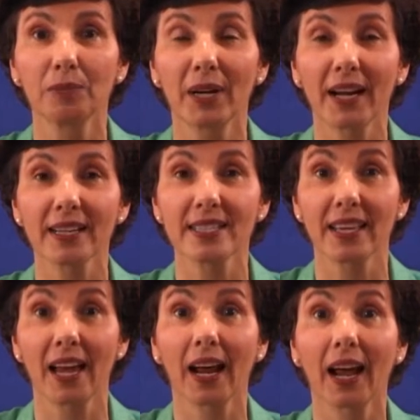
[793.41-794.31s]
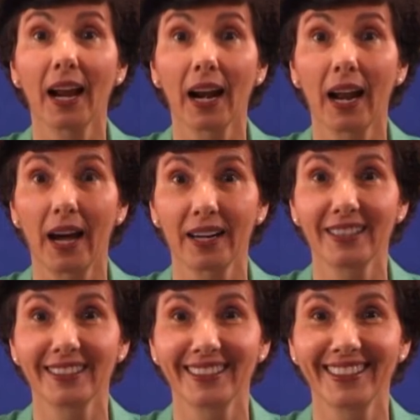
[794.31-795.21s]
Practice that. Gla.
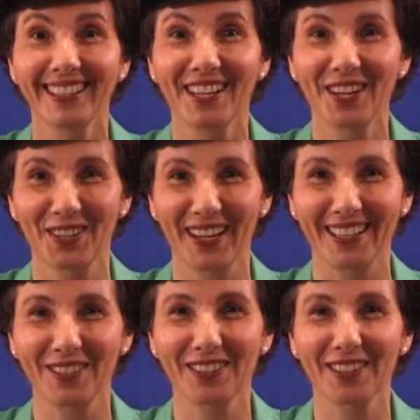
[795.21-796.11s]
All right.